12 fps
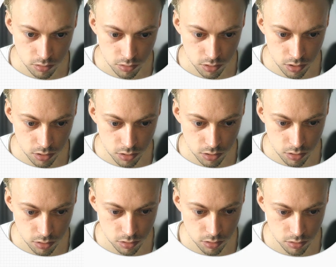Okay,
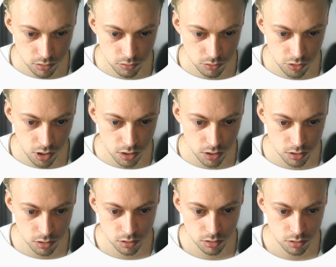so you drag it.